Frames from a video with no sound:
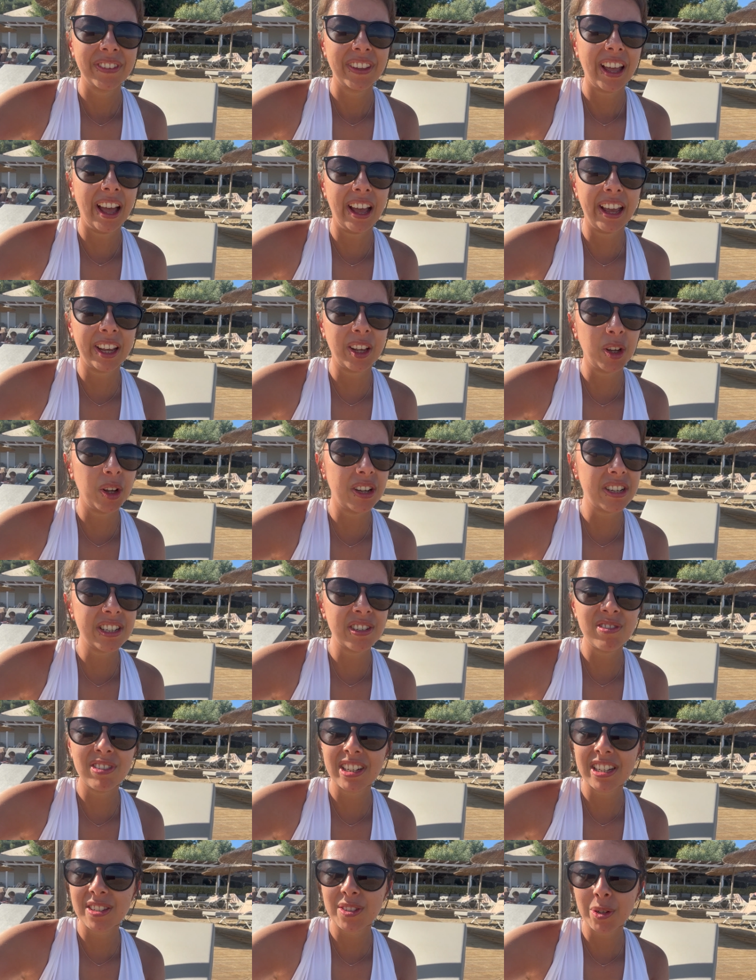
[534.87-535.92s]
I, I didn't
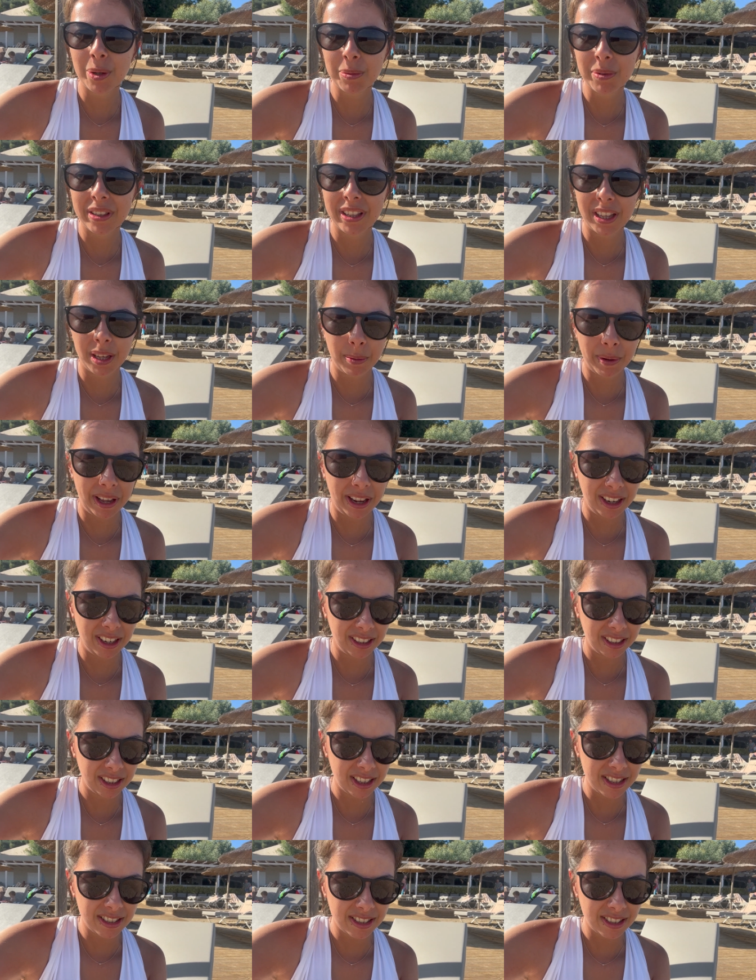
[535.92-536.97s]
really stop to think about it
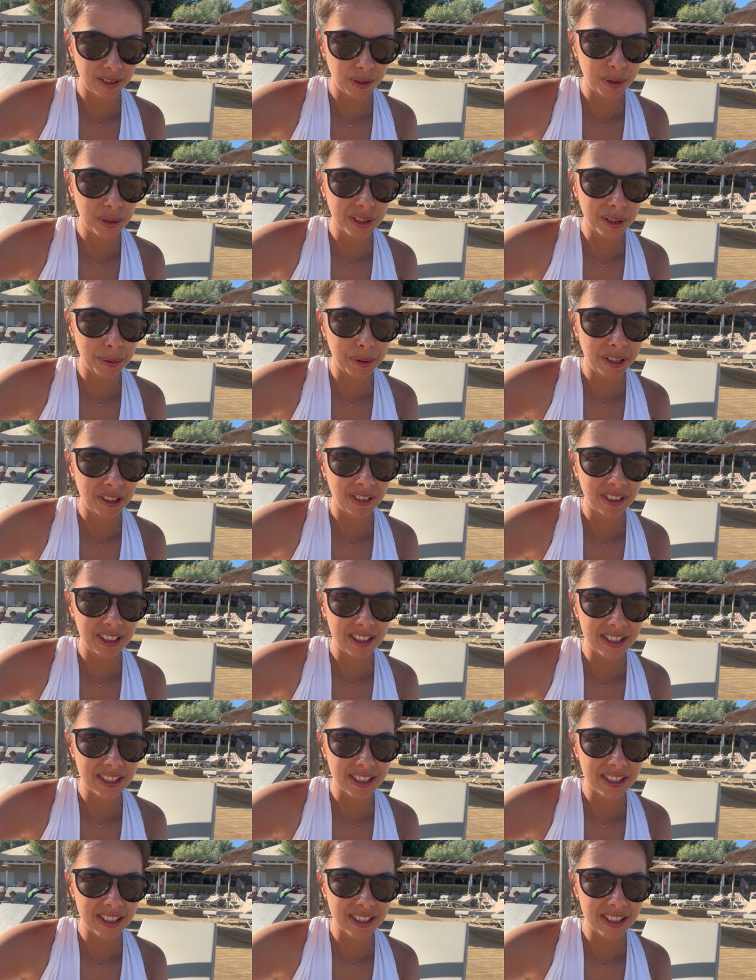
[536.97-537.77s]
because also when you're in the